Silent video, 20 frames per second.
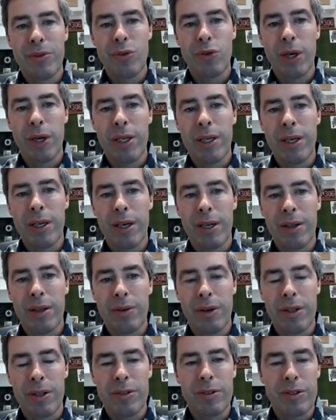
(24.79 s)
drain it
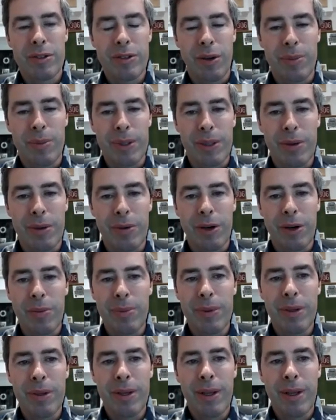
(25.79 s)
either arthroscopic or
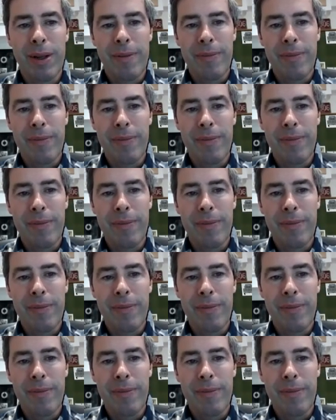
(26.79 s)
open.